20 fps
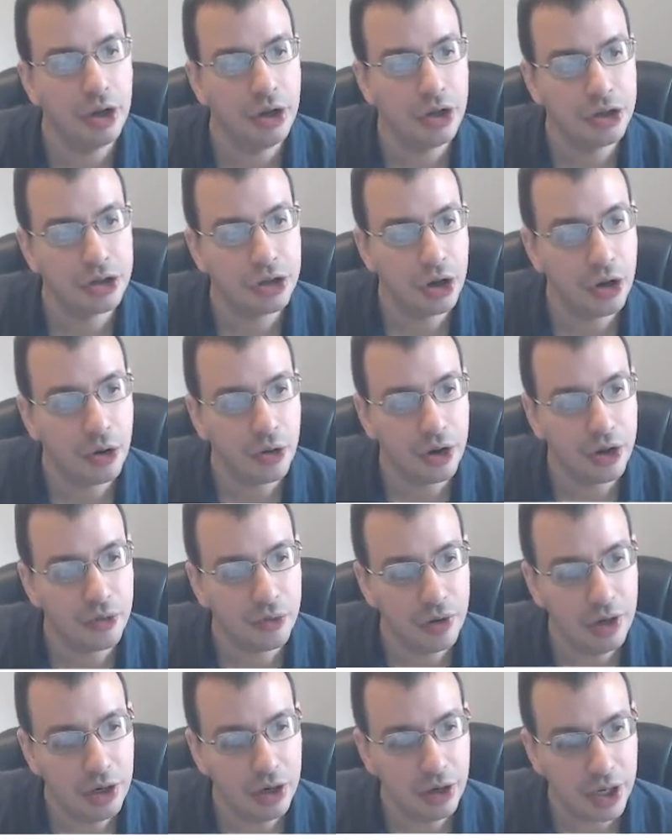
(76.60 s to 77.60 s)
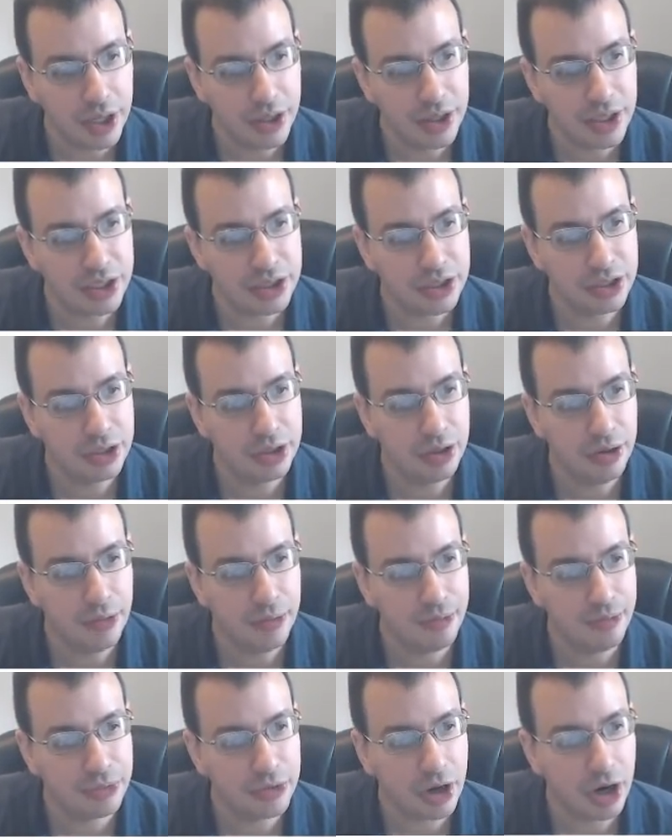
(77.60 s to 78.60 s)
So if we look at this
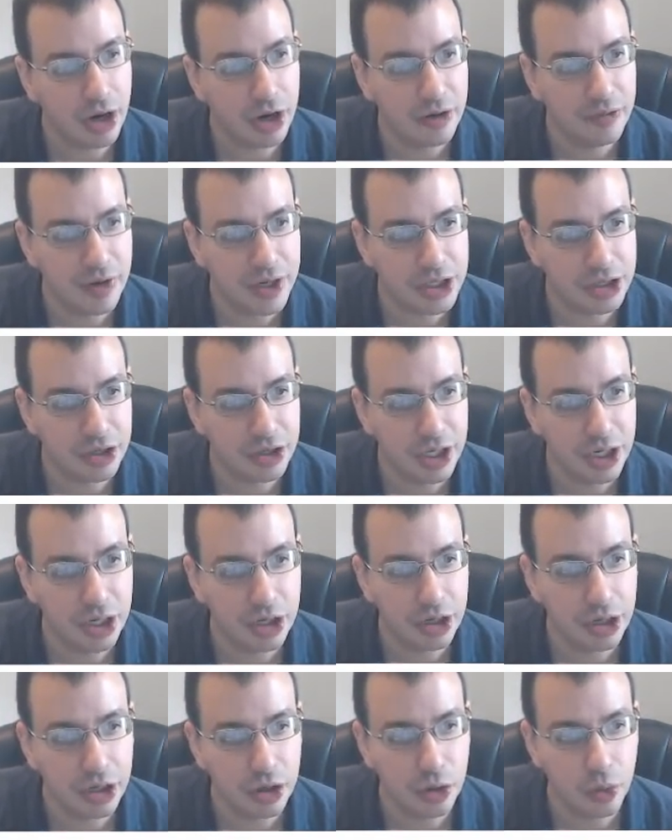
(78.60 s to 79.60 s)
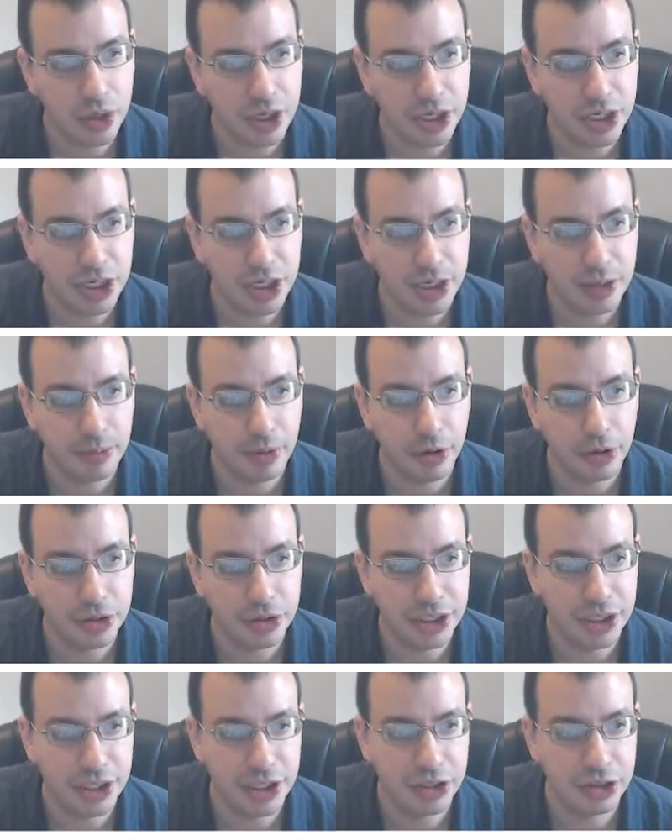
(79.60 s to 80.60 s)
r vector here, we can decompose
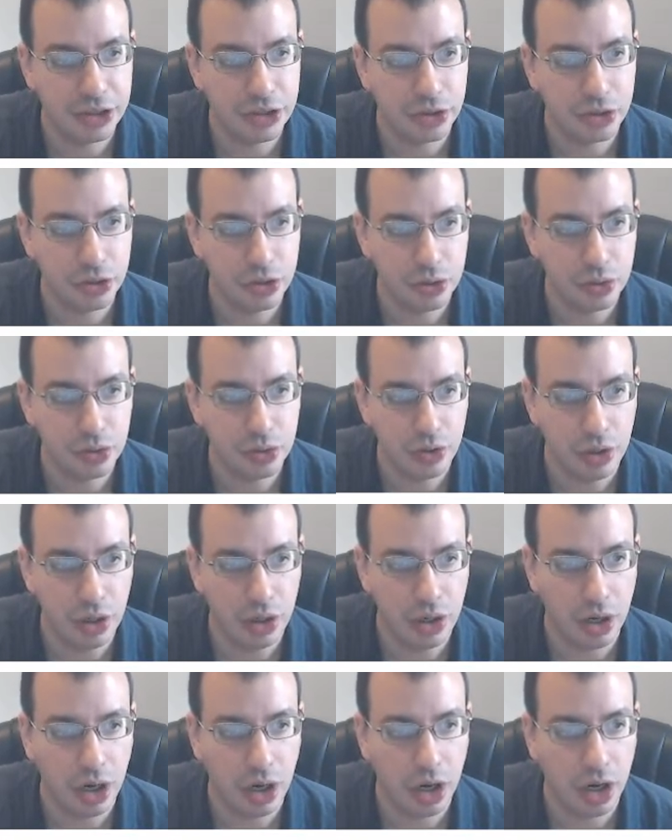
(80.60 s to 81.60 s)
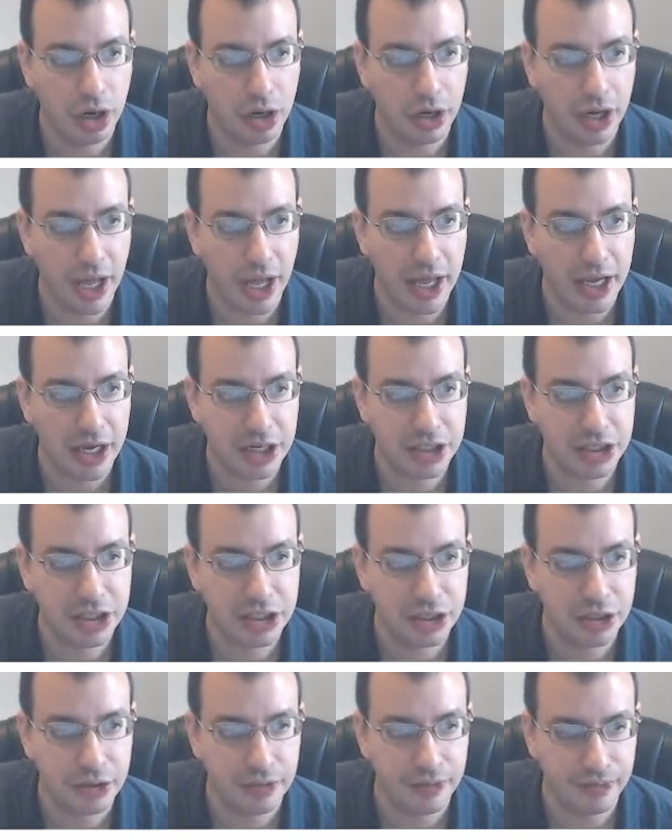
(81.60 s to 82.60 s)
it into
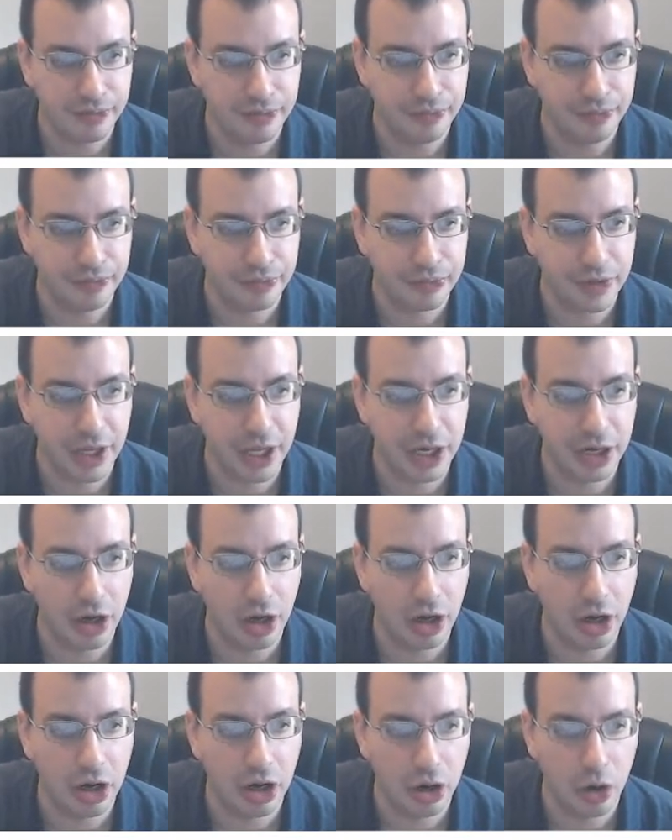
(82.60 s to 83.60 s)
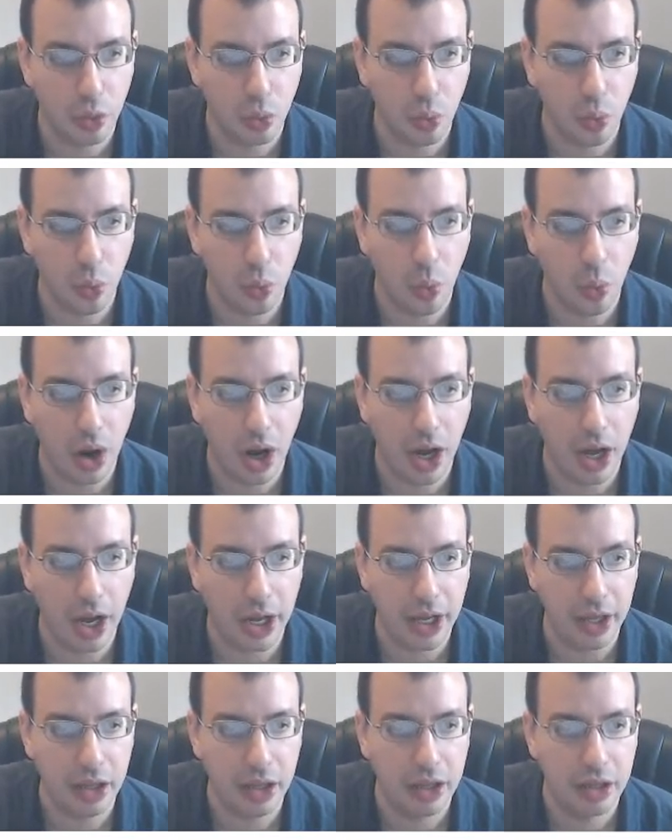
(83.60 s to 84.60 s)
rx and
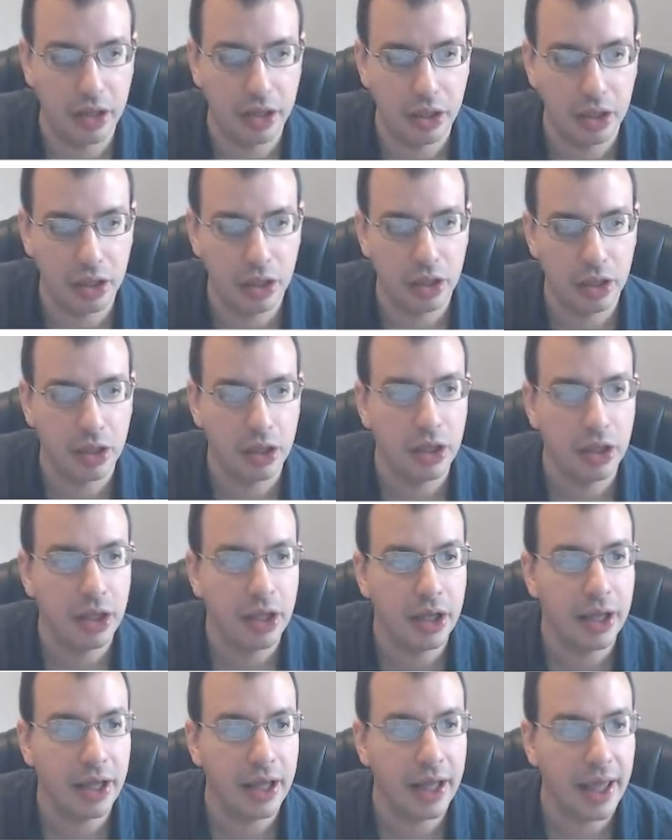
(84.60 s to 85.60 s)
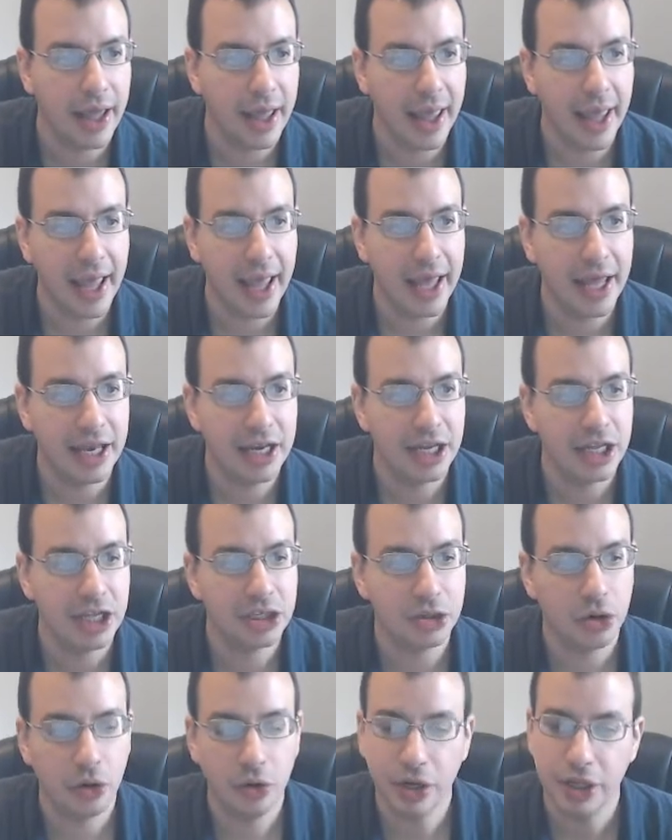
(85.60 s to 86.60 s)
ry and
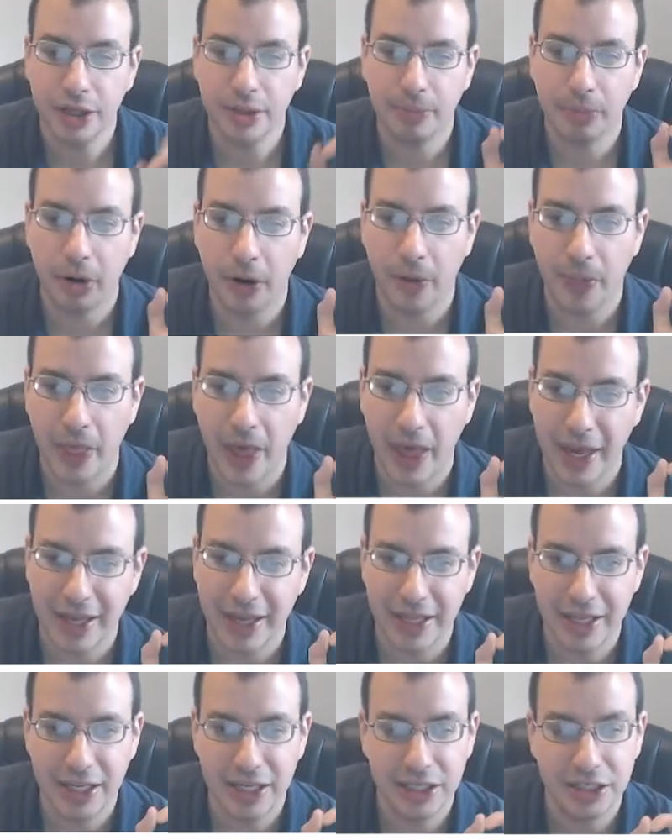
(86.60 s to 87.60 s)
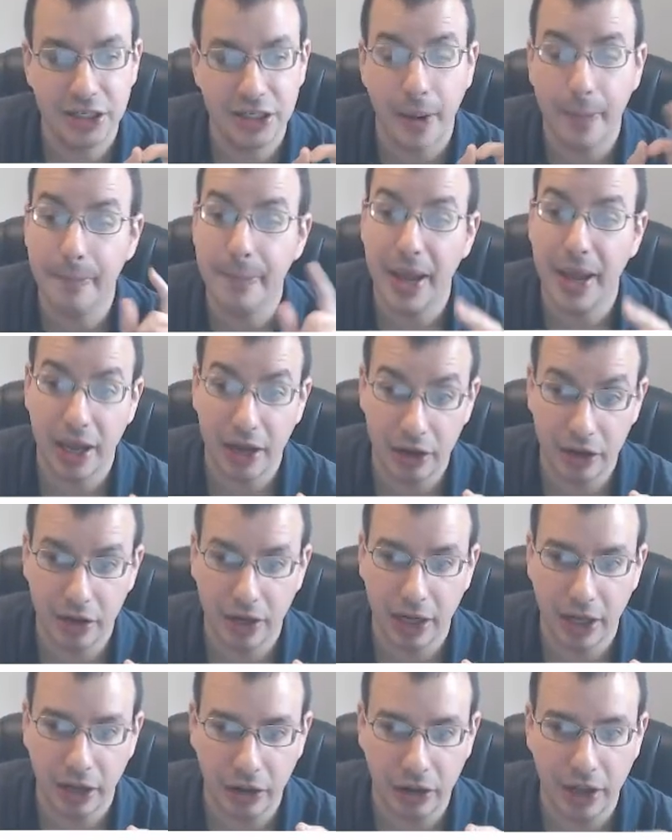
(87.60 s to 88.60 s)
it's only the part that is
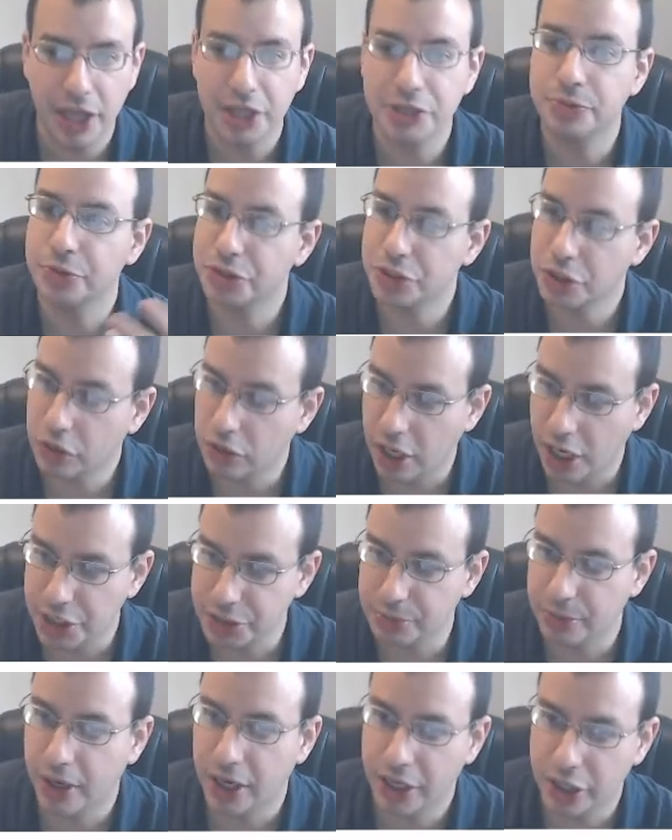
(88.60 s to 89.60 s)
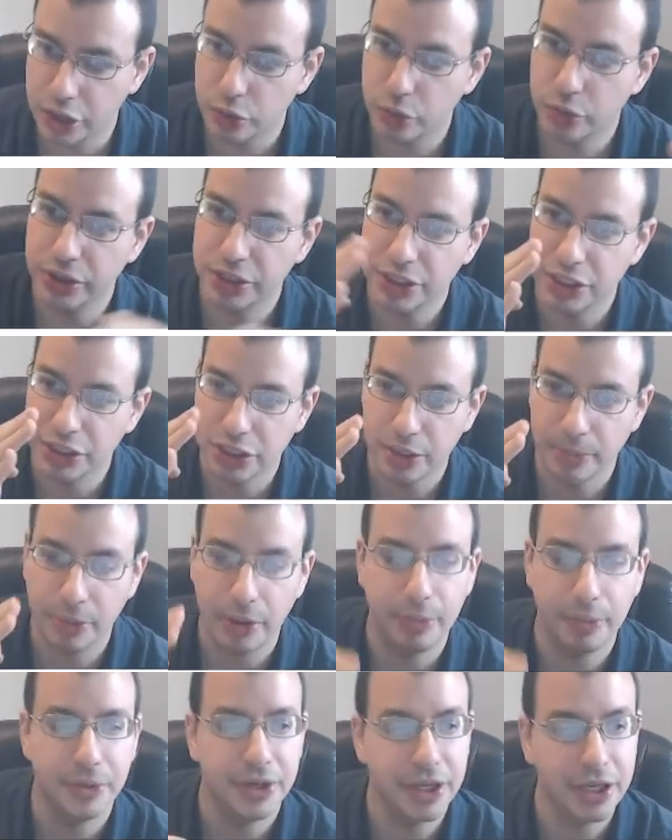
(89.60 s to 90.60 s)
parallel as opposed to cross product, which is
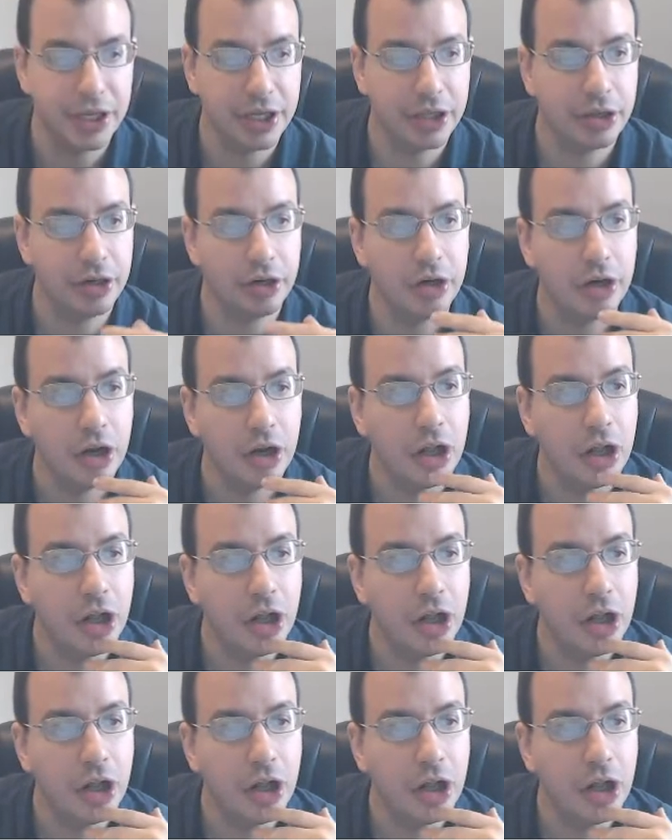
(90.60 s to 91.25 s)
perpendicular.